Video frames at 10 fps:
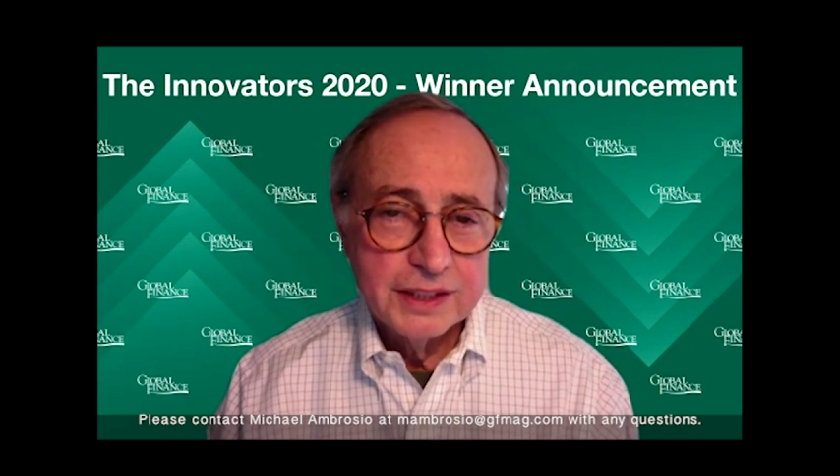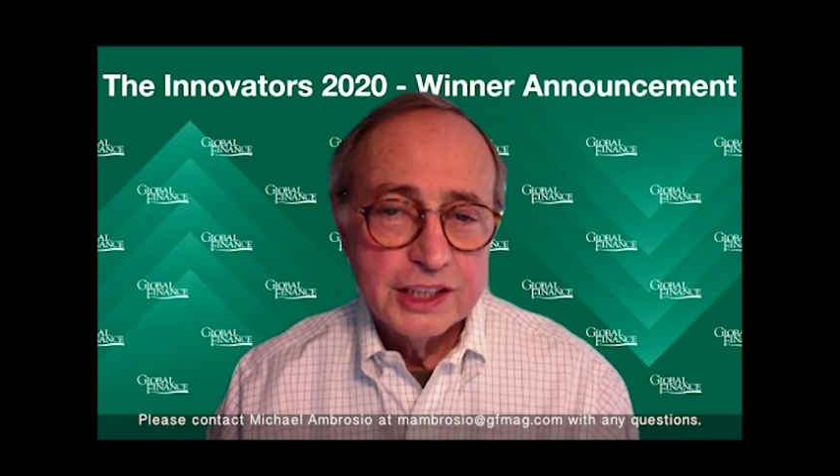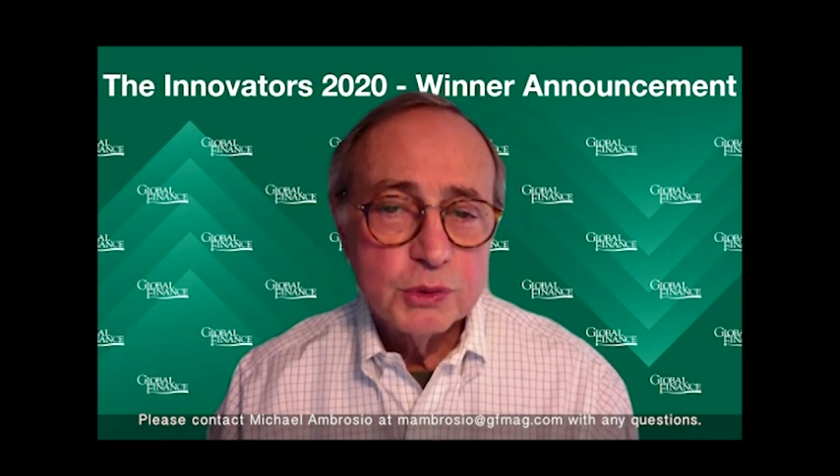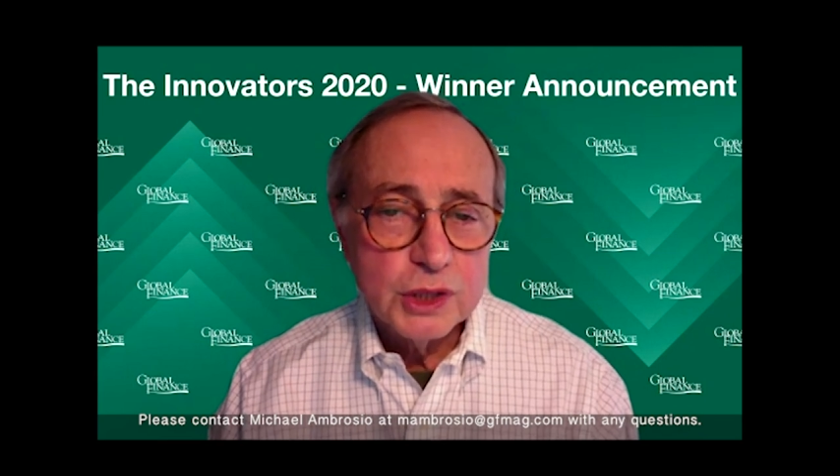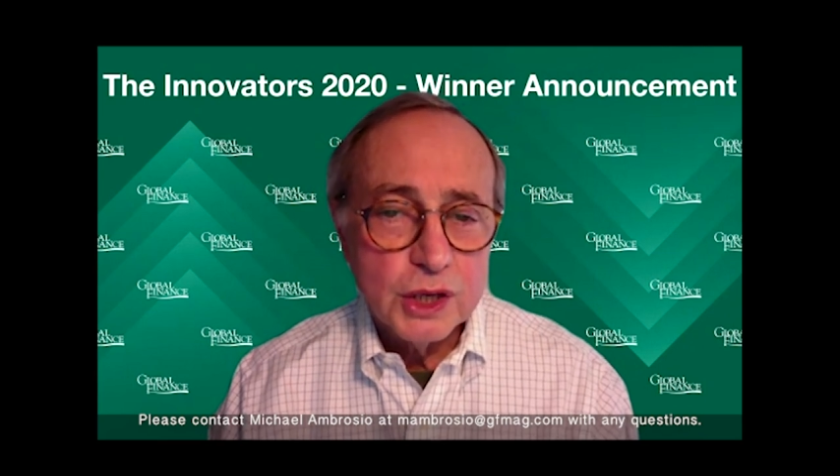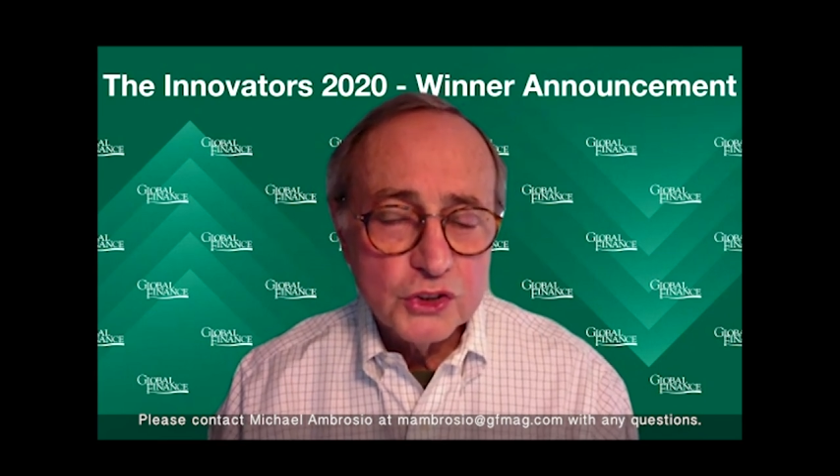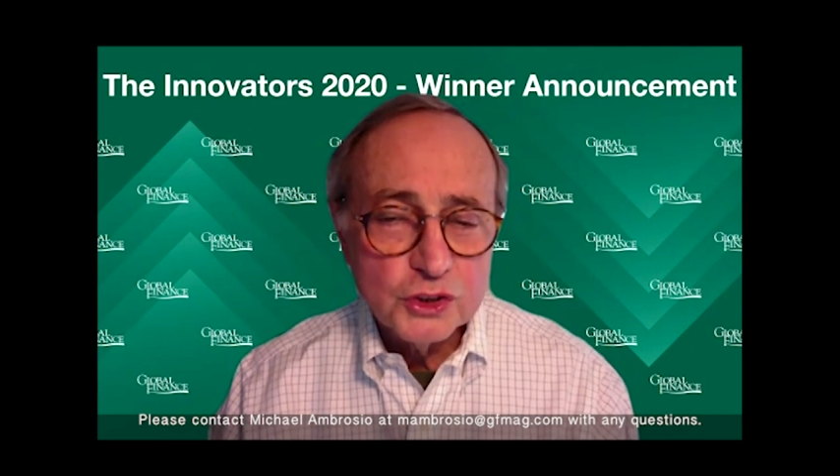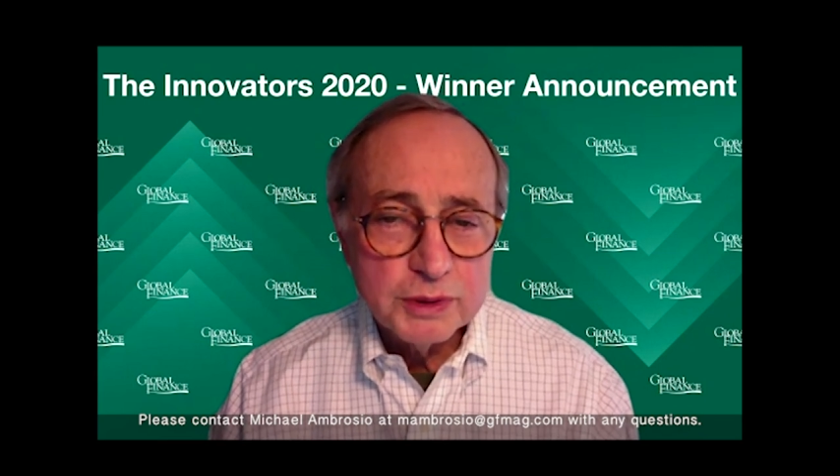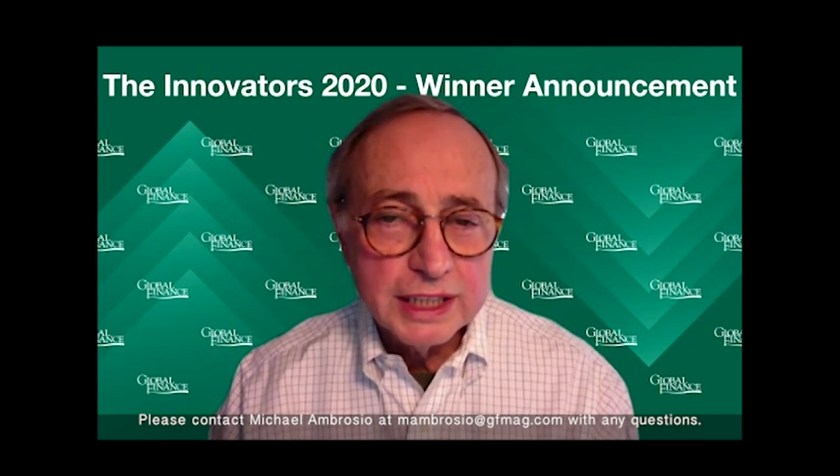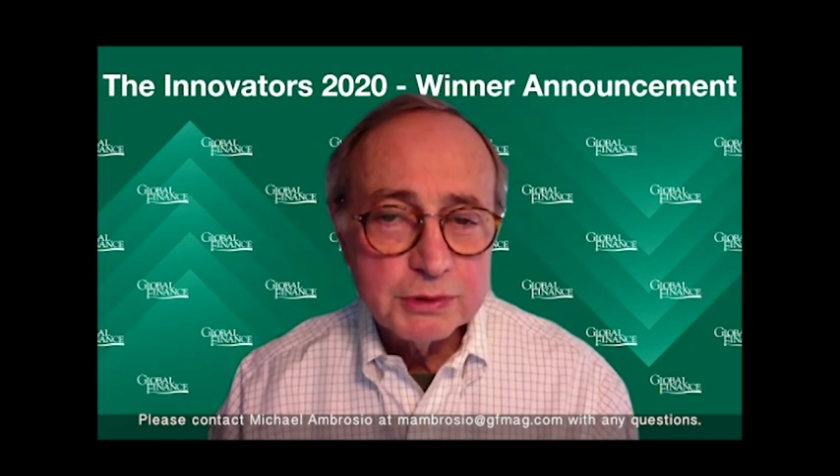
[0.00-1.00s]
You will also
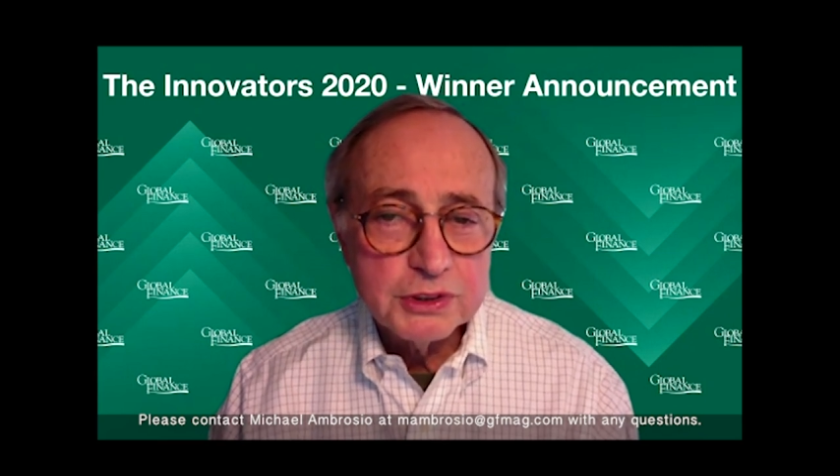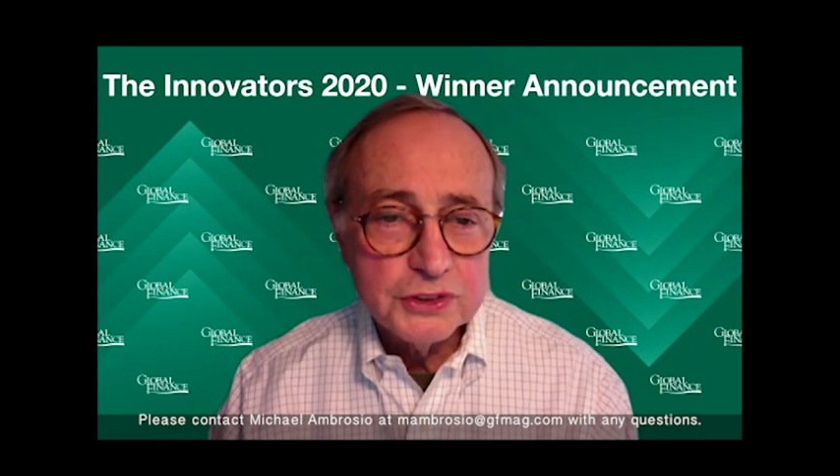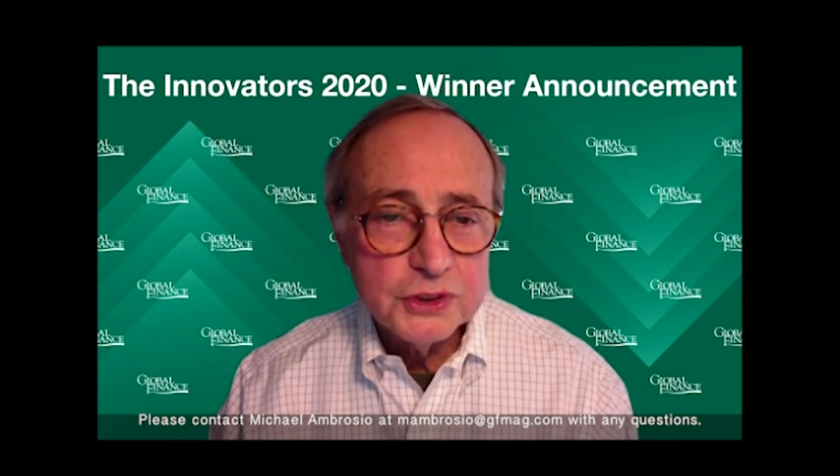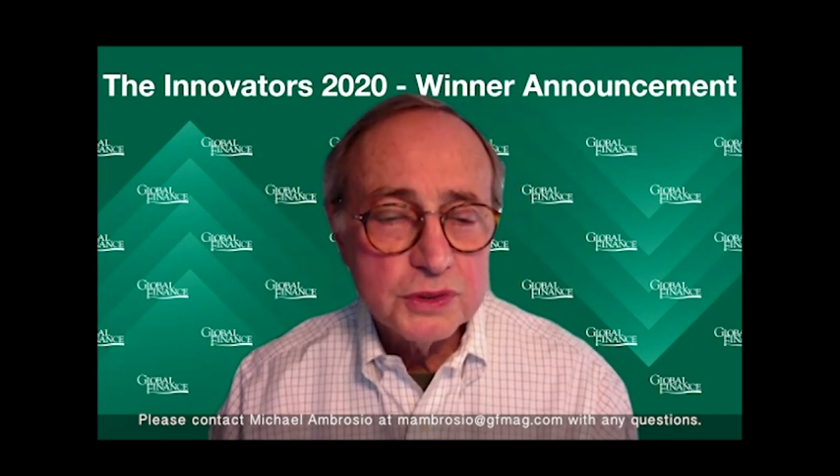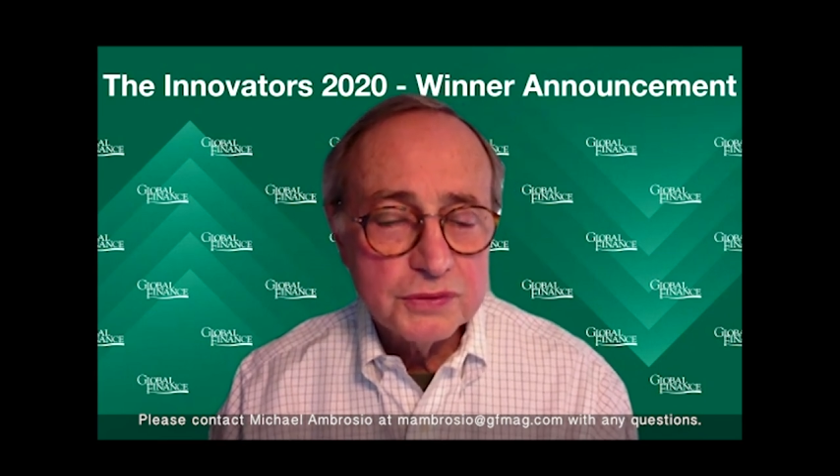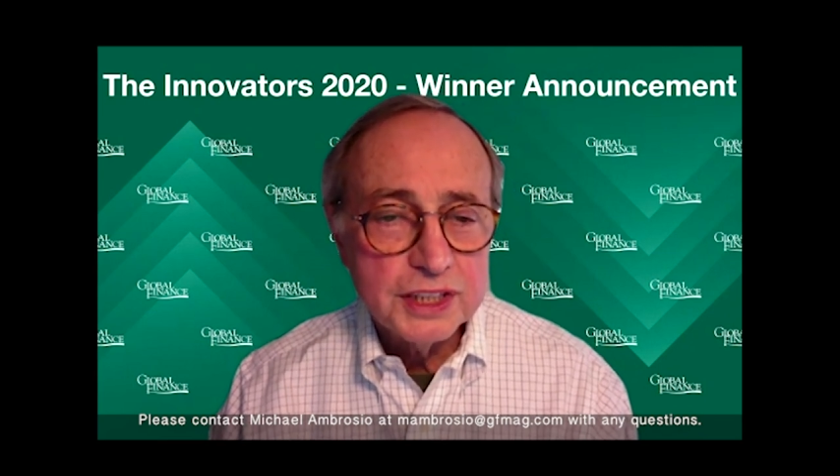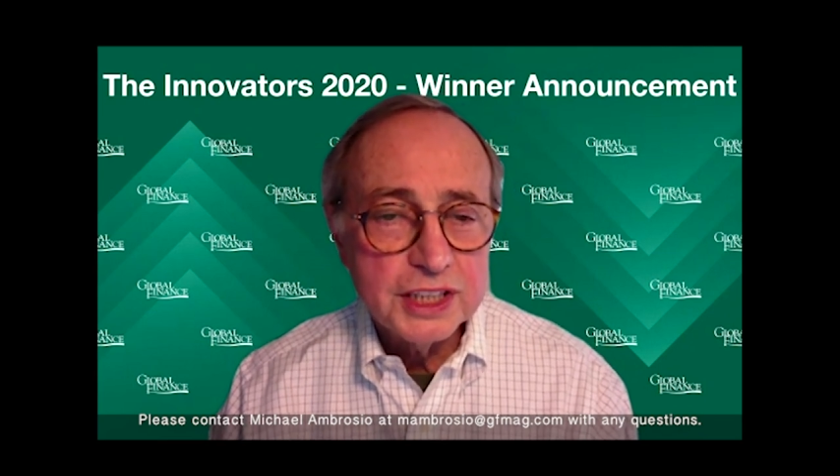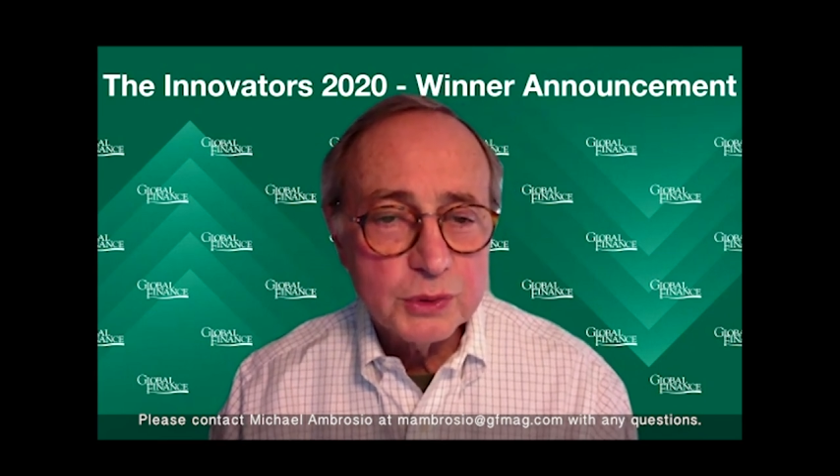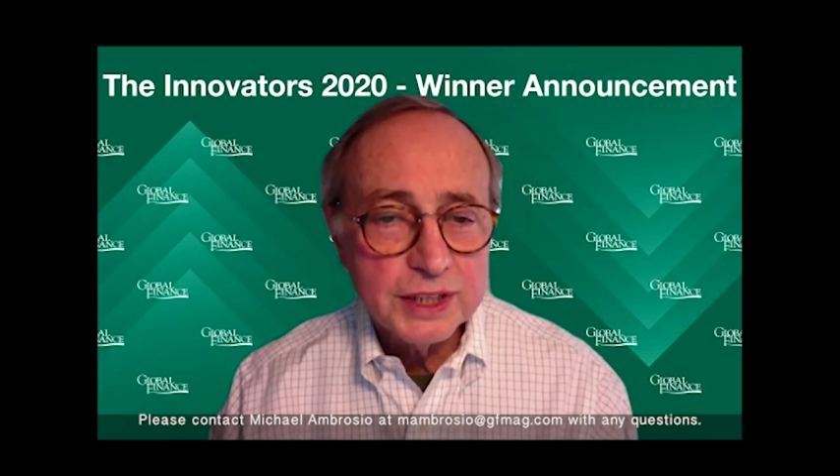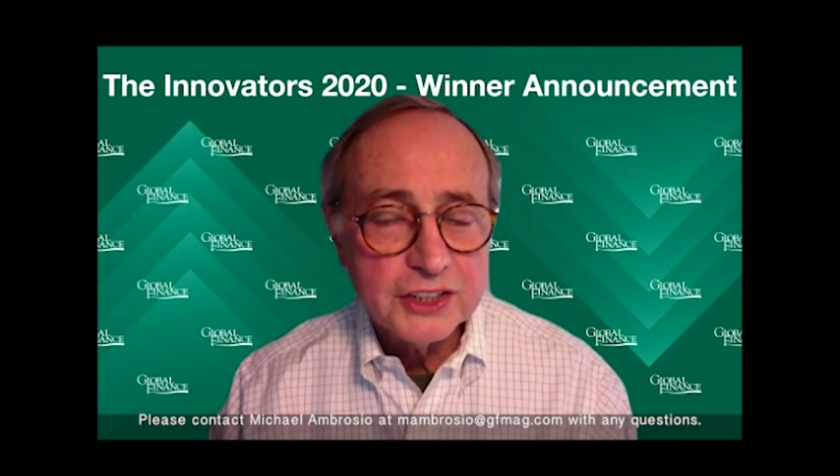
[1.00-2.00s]
be able to view the
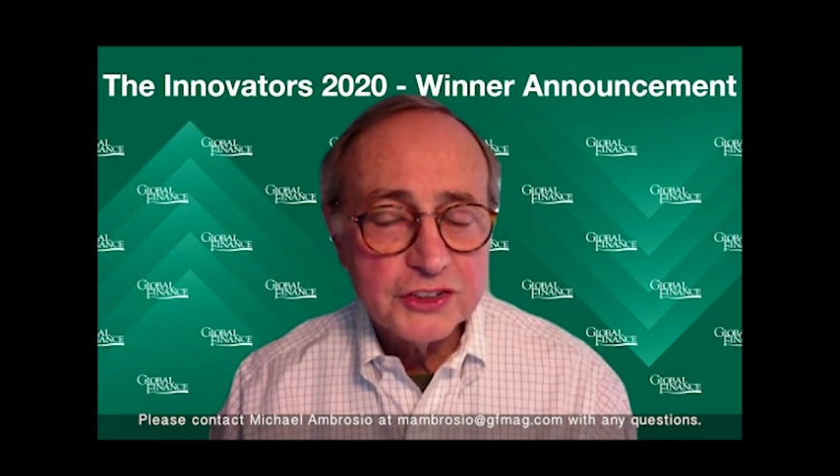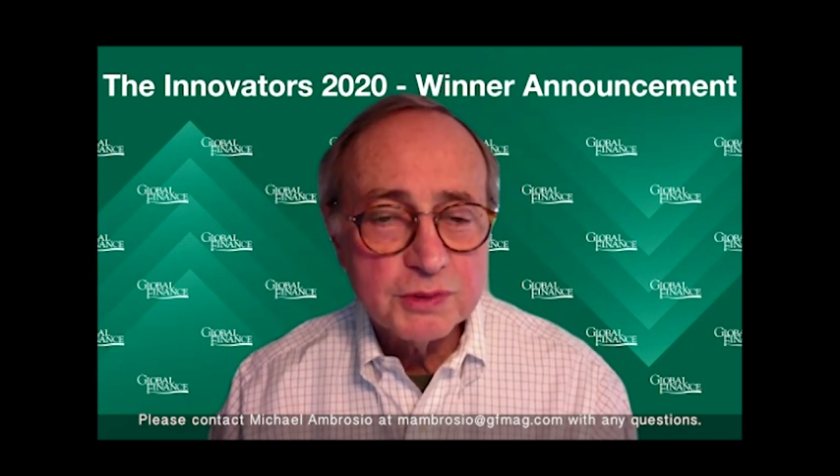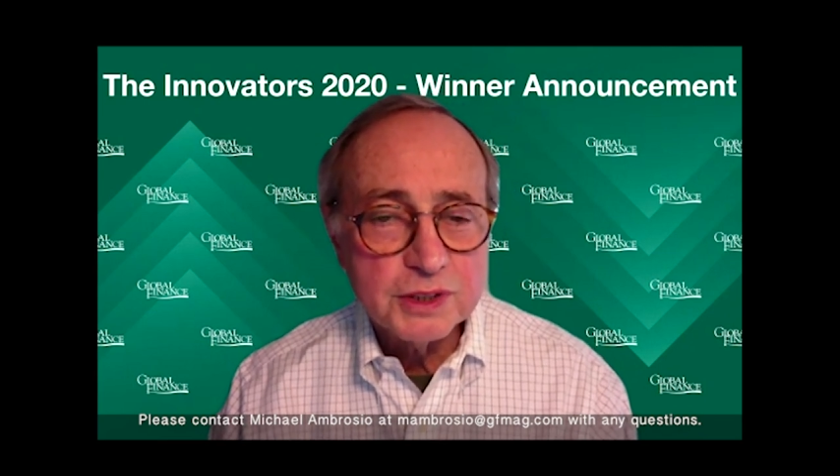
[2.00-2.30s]
video announcement